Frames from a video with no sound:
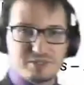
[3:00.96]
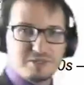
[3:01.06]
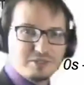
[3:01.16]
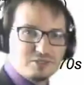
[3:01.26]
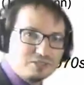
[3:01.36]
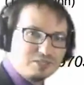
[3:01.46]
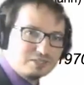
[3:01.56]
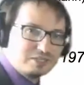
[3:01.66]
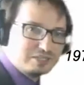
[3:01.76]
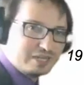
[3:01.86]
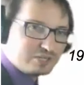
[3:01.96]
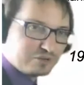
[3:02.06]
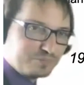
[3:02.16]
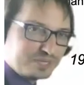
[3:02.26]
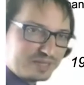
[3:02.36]
this is the age
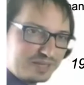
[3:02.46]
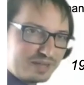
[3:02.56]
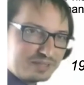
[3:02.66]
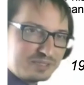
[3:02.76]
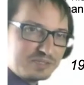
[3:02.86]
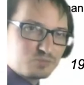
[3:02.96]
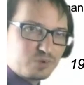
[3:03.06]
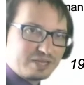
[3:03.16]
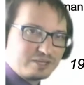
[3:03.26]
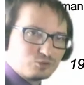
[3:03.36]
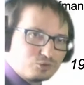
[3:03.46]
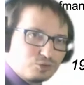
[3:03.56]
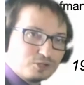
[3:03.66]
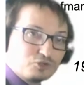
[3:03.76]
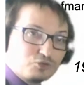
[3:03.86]
of big data. This is what I told you
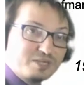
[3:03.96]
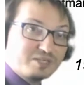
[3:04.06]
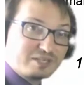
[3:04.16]
about trees